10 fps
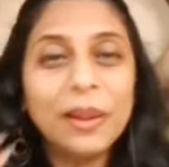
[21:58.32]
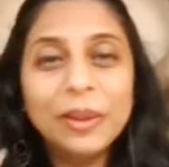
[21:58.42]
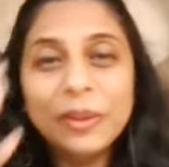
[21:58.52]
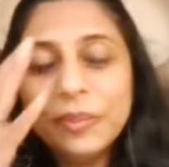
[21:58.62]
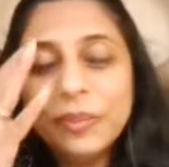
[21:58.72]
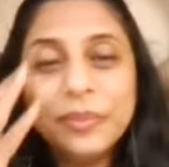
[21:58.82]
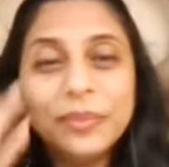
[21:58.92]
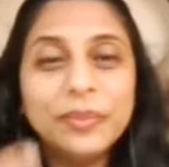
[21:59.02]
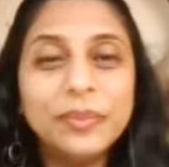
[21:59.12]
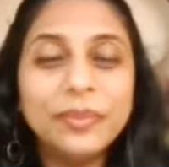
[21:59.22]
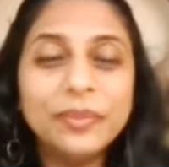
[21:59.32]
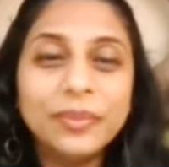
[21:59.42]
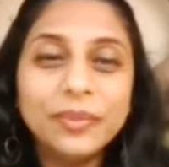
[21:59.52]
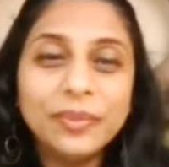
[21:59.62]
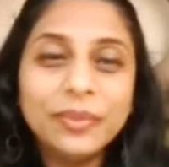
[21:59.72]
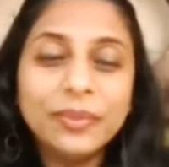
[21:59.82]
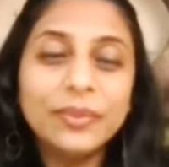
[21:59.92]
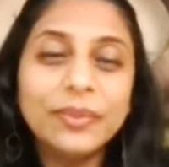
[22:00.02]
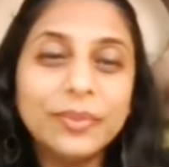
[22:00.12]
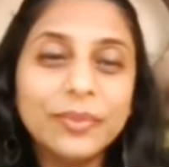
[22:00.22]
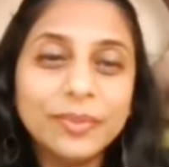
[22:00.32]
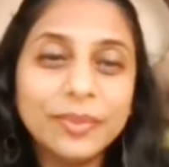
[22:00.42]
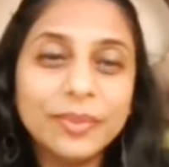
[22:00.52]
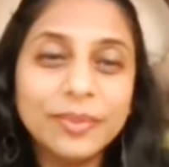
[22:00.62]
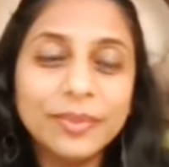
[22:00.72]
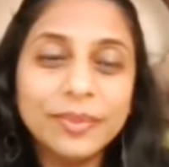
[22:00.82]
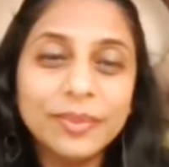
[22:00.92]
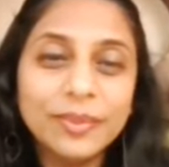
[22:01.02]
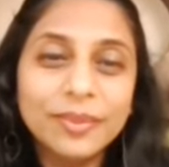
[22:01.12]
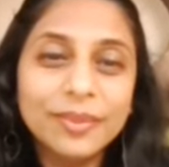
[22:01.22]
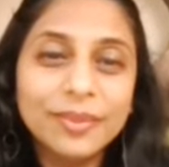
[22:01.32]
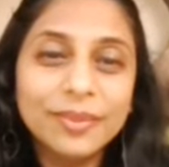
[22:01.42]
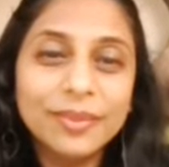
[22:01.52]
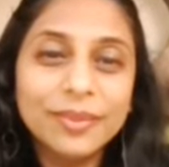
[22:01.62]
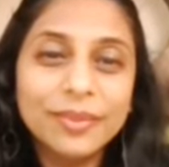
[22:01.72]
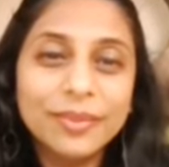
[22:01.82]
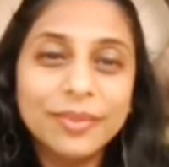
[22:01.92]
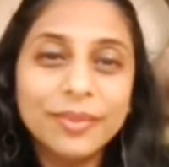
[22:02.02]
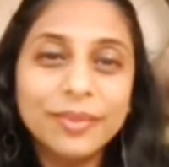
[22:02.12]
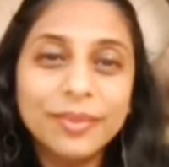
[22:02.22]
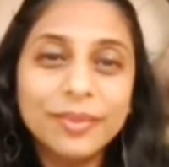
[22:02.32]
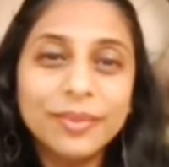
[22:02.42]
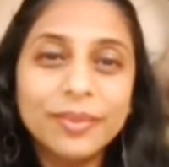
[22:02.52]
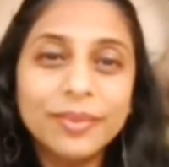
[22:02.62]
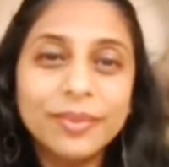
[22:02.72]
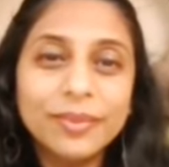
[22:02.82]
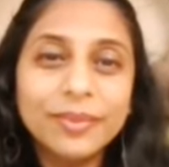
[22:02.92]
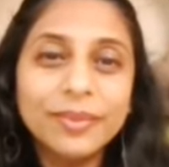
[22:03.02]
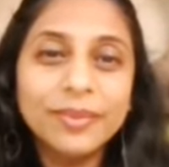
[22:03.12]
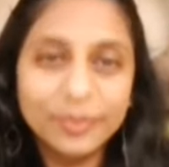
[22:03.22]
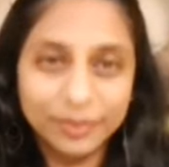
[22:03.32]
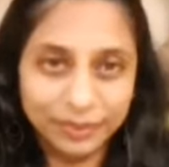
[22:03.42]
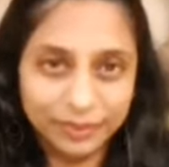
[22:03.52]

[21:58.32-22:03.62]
(not speaking)